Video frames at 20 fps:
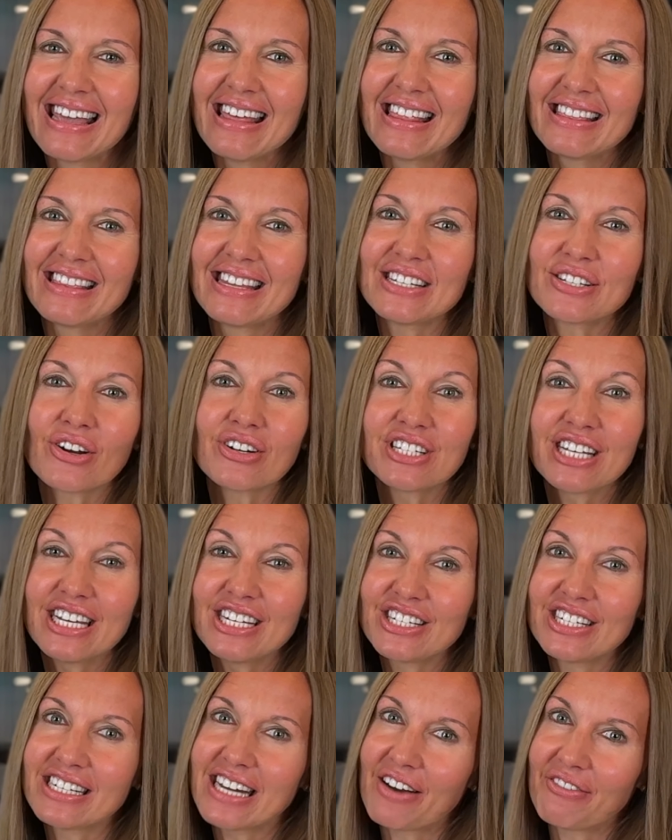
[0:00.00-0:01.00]
This
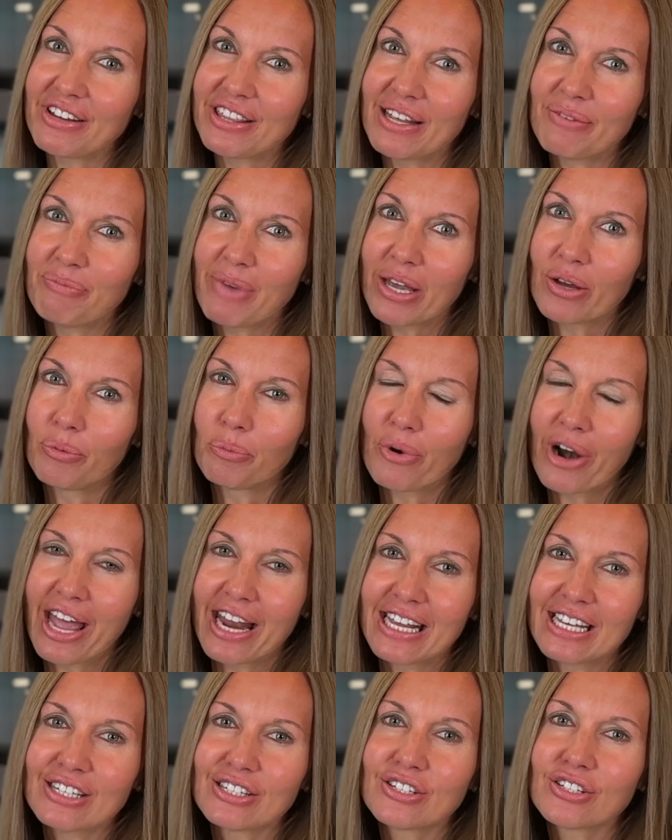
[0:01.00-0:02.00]
Artesian Everything Bagel
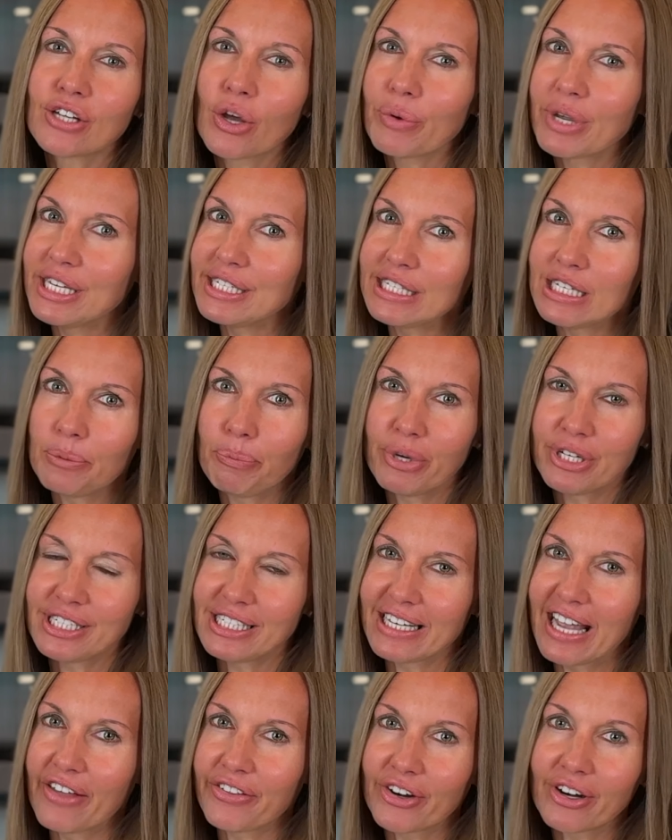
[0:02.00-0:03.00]
bread is so easy to put
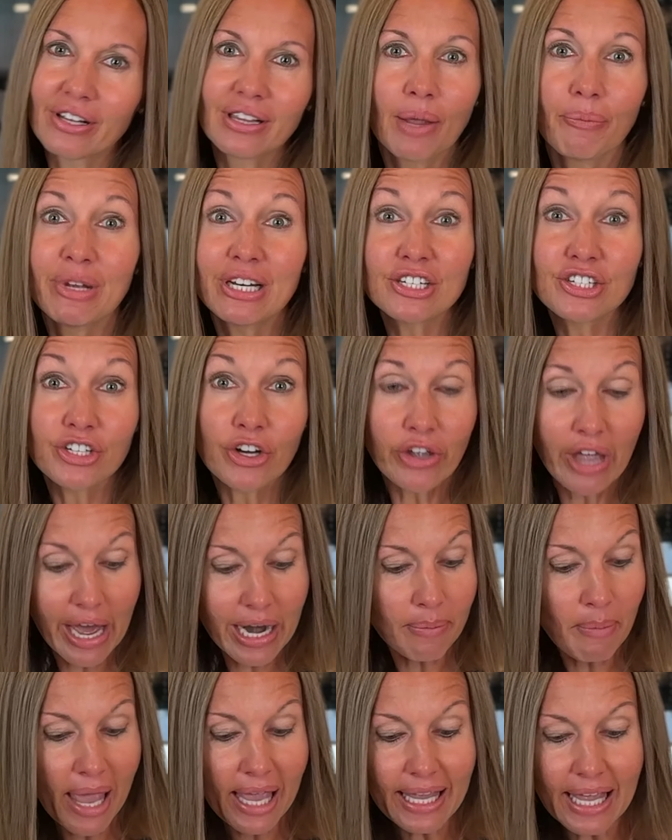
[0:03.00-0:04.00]
together. Let me just show you how
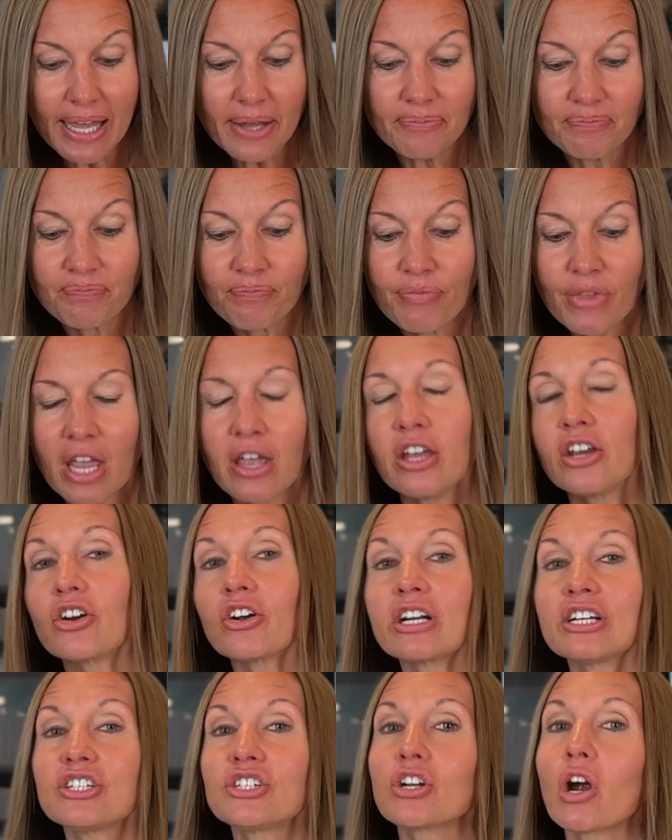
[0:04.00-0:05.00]
to make it. You're
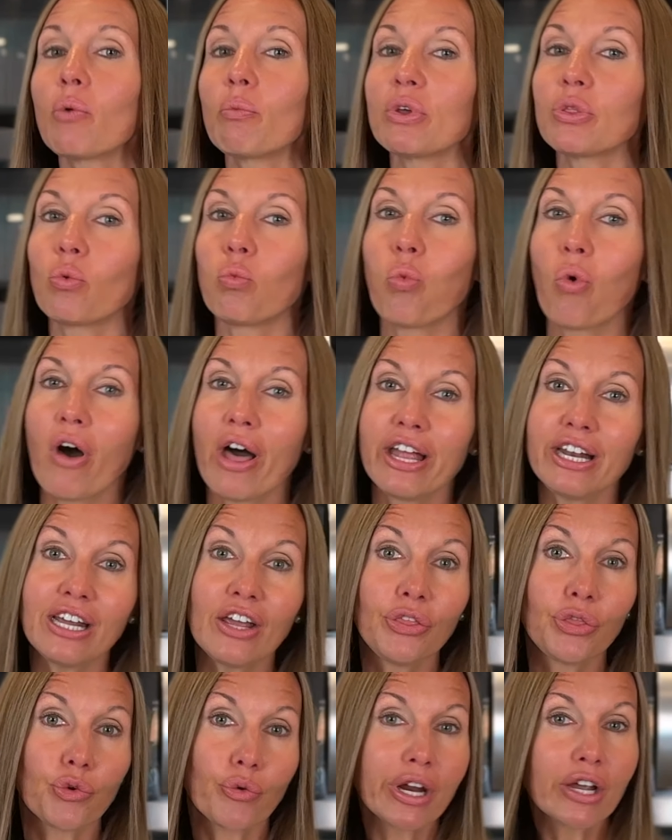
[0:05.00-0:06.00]
going to start with
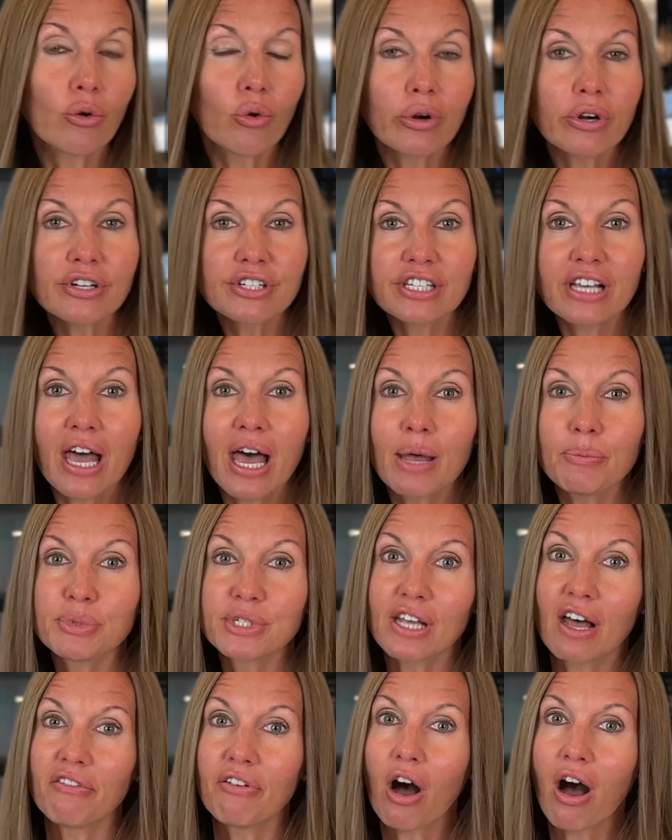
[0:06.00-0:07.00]
1 3/4 cups
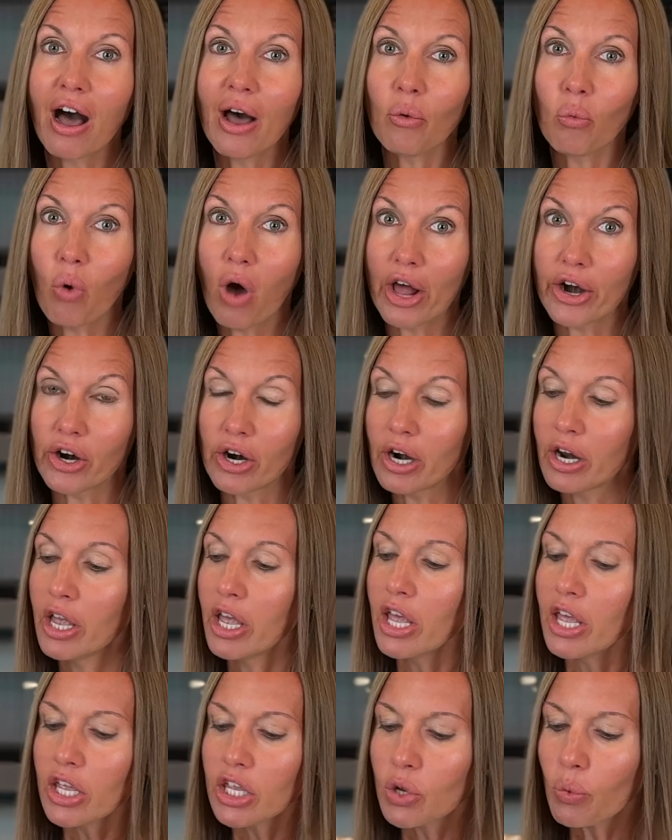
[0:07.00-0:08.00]
of hot water.
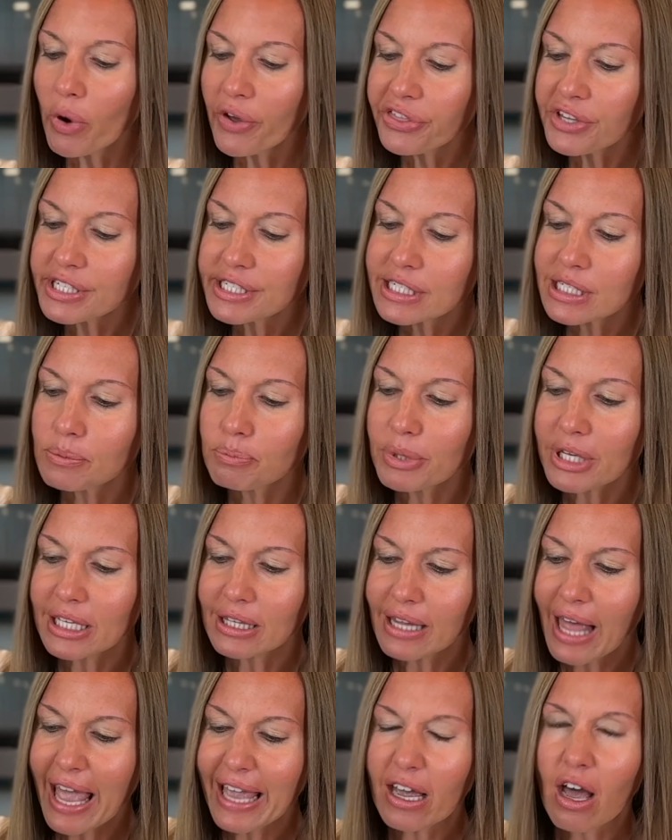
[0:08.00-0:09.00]
You want this to be
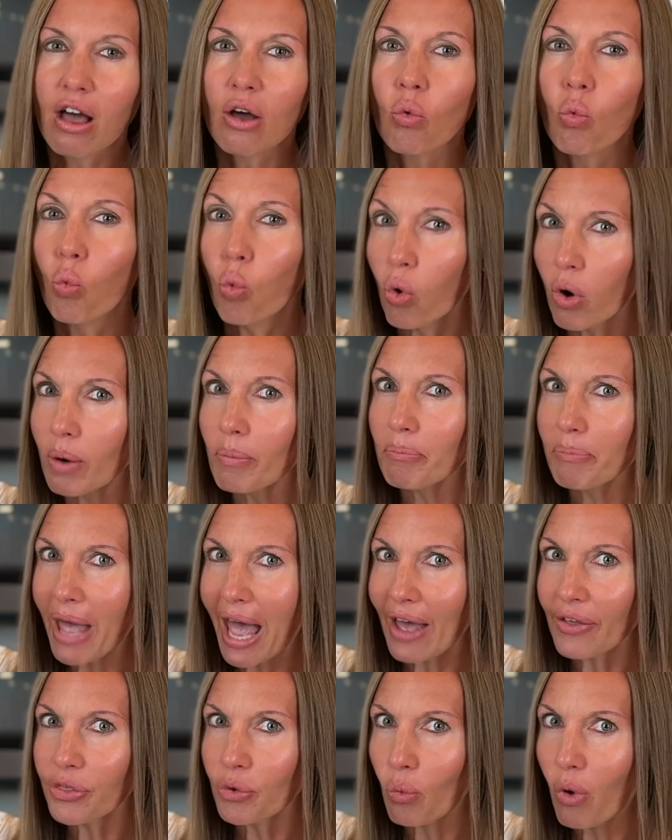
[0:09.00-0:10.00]
like warm
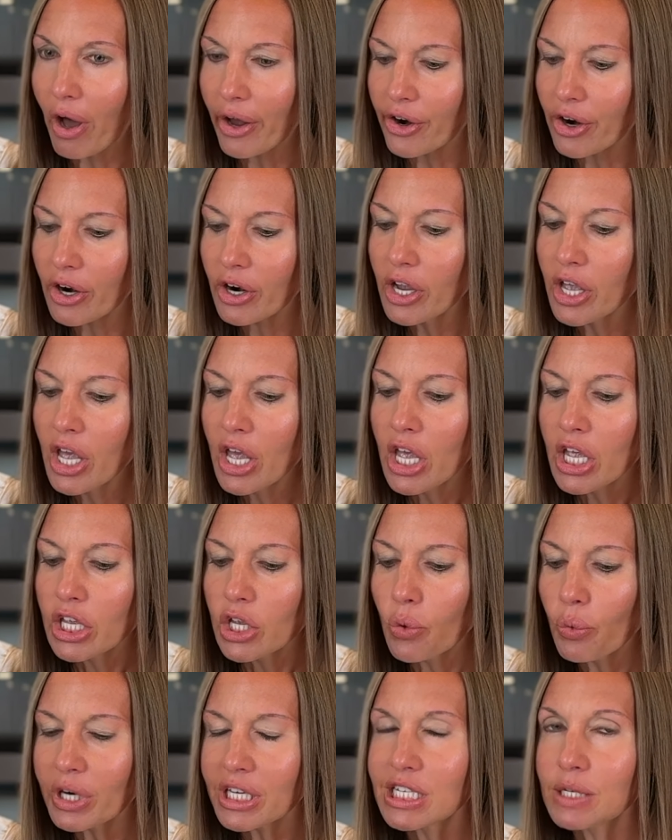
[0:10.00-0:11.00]
bath water.
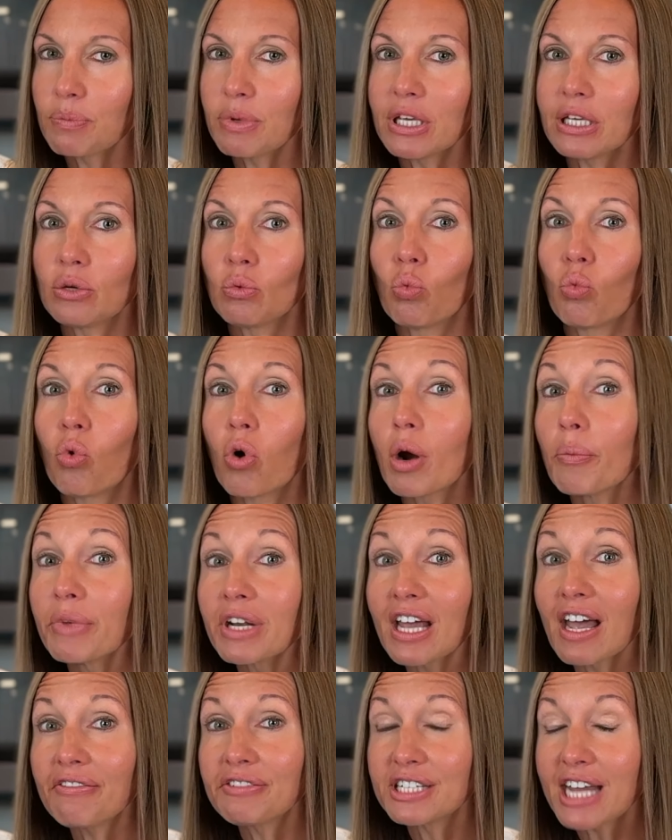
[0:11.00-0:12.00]
You want it to be warm
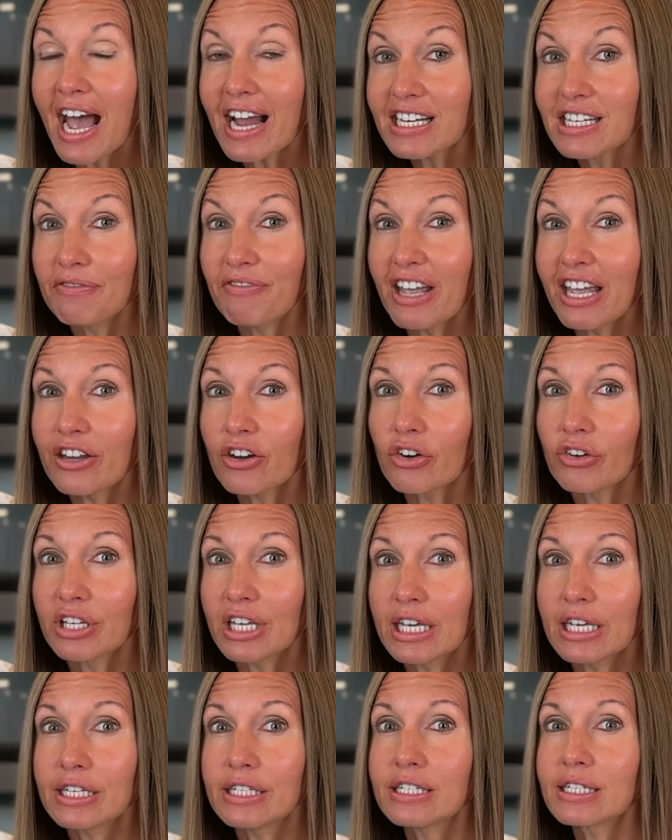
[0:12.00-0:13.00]
enough to activate your
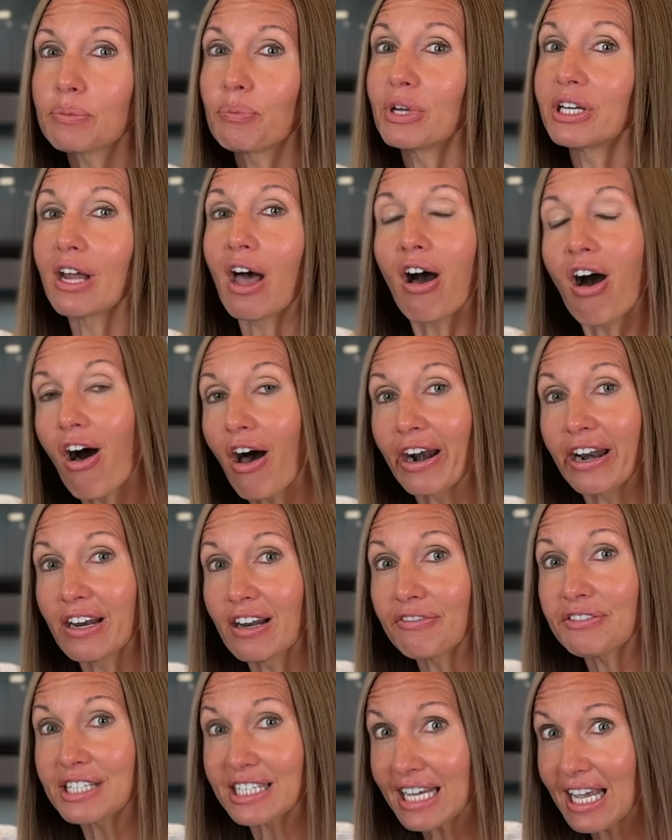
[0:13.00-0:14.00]
yeast, but not hot
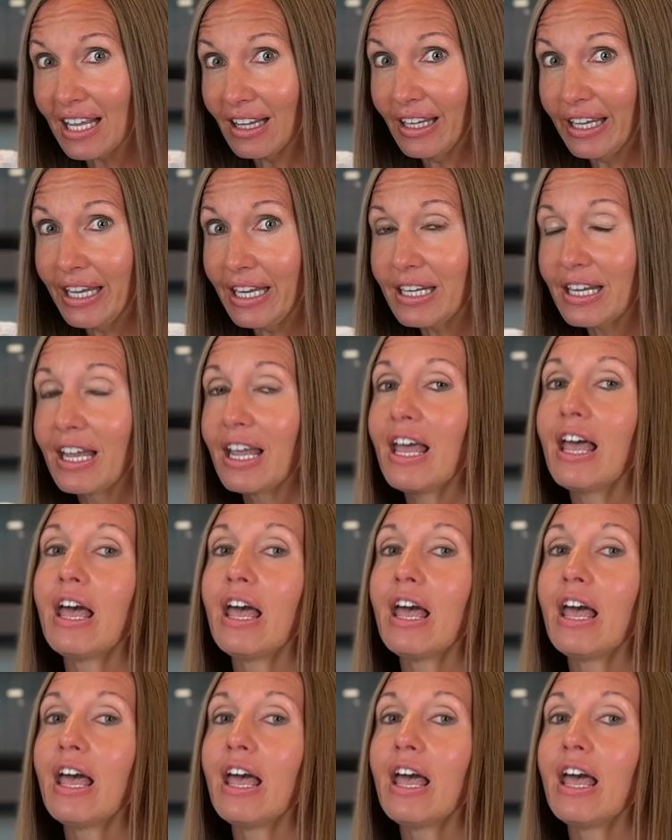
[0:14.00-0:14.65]
enough to kill it.